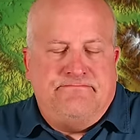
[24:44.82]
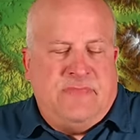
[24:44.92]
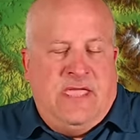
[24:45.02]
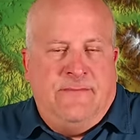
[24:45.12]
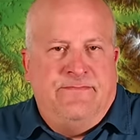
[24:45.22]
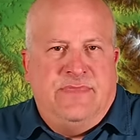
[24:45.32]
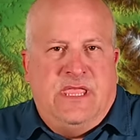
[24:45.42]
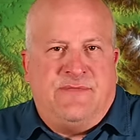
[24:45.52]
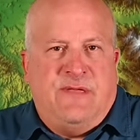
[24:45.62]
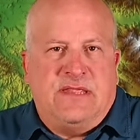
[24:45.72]
Yeah,
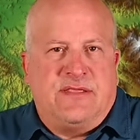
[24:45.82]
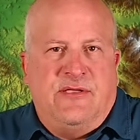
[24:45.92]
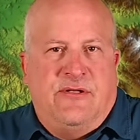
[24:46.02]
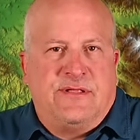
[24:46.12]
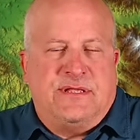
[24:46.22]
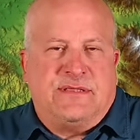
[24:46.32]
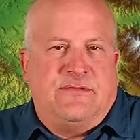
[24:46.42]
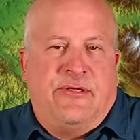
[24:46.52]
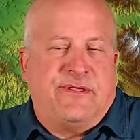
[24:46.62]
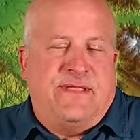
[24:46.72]
it's basically all
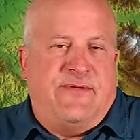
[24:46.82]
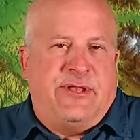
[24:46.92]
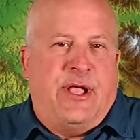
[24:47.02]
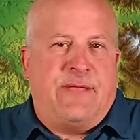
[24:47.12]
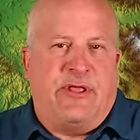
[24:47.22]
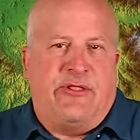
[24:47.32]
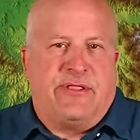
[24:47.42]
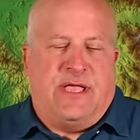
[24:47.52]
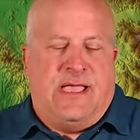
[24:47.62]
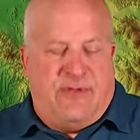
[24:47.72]
just all the stuff I talk about
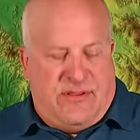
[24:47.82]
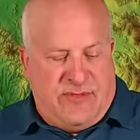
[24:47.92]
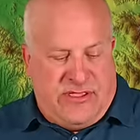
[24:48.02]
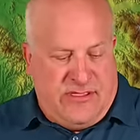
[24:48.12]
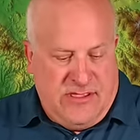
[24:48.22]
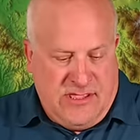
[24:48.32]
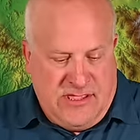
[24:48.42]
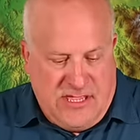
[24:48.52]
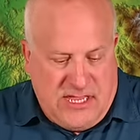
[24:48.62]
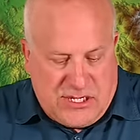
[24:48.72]
all the time. And I'm going to
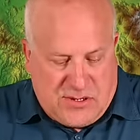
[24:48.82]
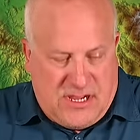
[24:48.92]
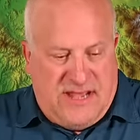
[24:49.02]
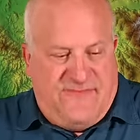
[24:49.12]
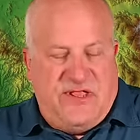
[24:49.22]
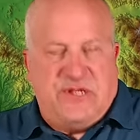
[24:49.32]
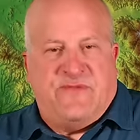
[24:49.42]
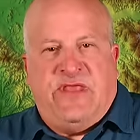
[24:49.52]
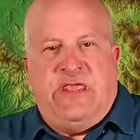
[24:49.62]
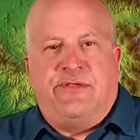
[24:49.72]
try in
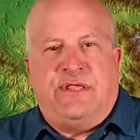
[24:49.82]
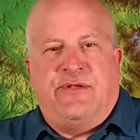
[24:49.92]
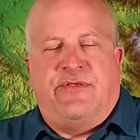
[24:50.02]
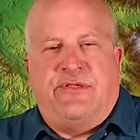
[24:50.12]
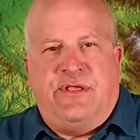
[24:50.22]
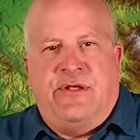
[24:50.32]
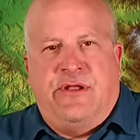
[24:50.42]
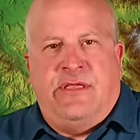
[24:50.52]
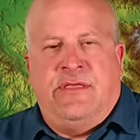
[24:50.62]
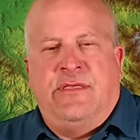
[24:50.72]
future videos here this
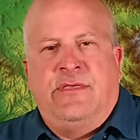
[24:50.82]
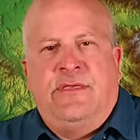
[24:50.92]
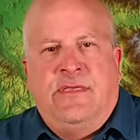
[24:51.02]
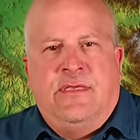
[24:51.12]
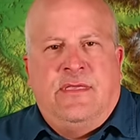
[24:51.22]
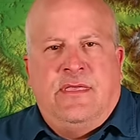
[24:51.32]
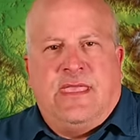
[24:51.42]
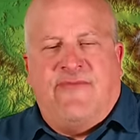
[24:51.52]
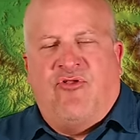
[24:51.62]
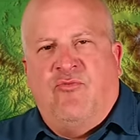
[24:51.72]
year to
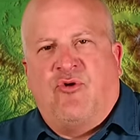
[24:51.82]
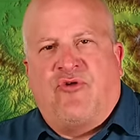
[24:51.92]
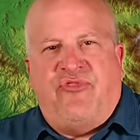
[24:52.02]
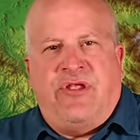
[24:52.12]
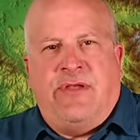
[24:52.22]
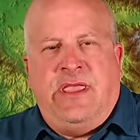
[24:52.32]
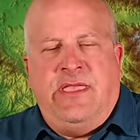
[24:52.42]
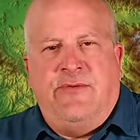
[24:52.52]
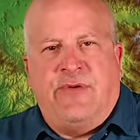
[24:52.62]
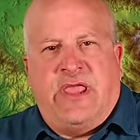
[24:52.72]
give a little more
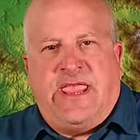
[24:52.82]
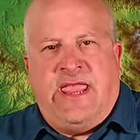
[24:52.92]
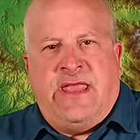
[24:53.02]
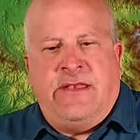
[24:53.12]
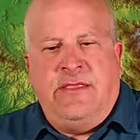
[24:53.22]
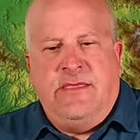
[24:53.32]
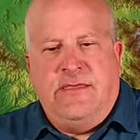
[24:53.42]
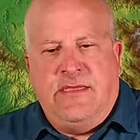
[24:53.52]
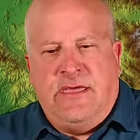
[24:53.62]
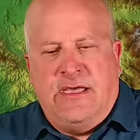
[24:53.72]
theory when I can,
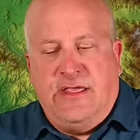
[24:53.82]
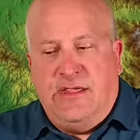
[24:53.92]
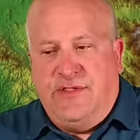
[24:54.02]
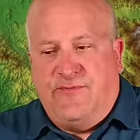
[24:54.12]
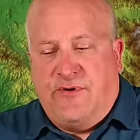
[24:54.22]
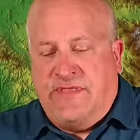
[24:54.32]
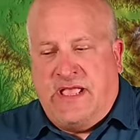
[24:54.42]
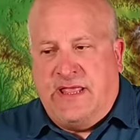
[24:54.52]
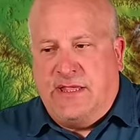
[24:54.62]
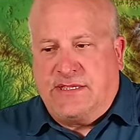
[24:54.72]
as far as
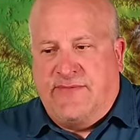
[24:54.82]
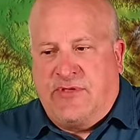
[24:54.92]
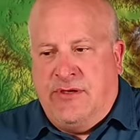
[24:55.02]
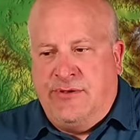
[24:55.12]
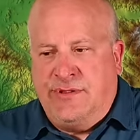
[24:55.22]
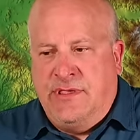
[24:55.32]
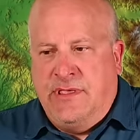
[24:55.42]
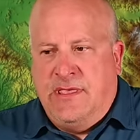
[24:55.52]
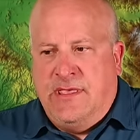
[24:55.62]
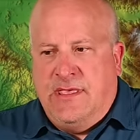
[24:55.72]
that kind of stuff goes.
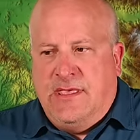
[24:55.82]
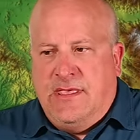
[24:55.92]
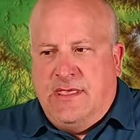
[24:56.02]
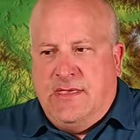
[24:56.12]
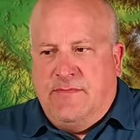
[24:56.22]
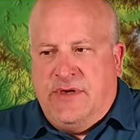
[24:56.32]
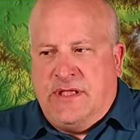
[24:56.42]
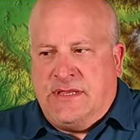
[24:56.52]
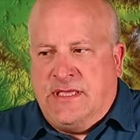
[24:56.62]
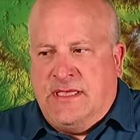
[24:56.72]

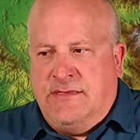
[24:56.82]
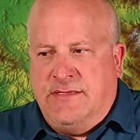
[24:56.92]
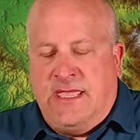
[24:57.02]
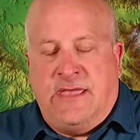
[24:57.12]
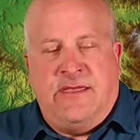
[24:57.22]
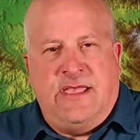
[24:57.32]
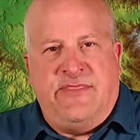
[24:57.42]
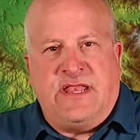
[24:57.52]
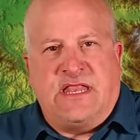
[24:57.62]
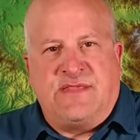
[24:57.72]
But yeah,
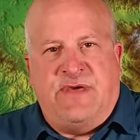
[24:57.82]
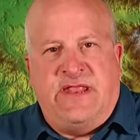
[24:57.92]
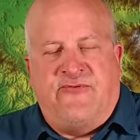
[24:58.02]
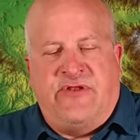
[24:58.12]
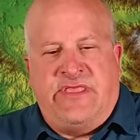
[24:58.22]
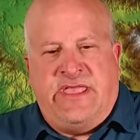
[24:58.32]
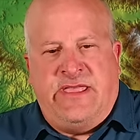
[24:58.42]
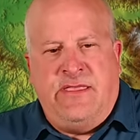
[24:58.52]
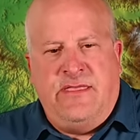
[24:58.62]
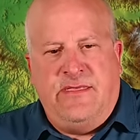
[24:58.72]
I think that's about it for
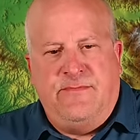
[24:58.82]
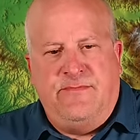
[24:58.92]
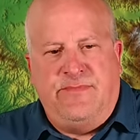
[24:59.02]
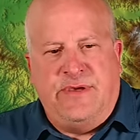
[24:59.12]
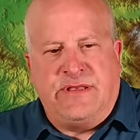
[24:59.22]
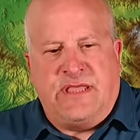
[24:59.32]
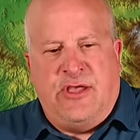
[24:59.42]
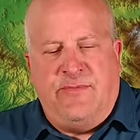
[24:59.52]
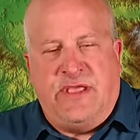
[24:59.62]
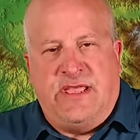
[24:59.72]
today. But
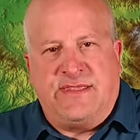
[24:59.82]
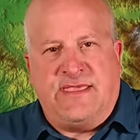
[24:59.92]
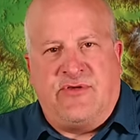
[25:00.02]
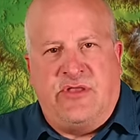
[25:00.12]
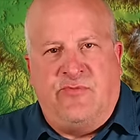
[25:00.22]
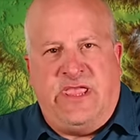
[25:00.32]
I hope you guys have a good